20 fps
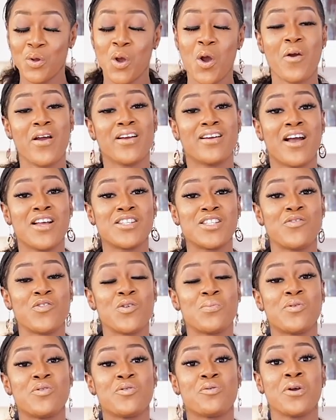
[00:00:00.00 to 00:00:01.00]
Alright guys, if
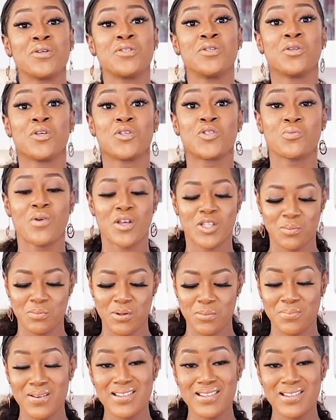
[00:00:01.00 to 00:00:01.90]
you've been regretting this recipe,